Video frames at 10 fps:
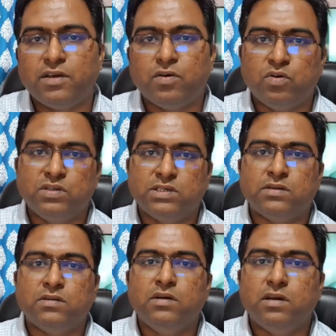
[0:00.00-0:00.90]
he owns in
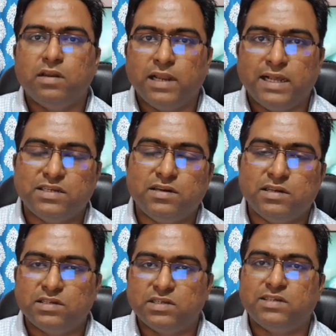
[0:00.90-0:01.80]
Reliance
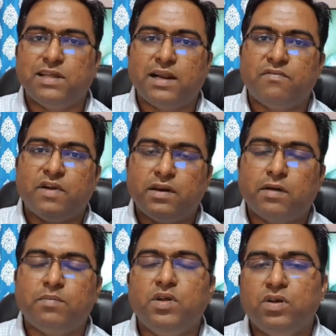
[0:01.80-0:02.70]
Industries that went up.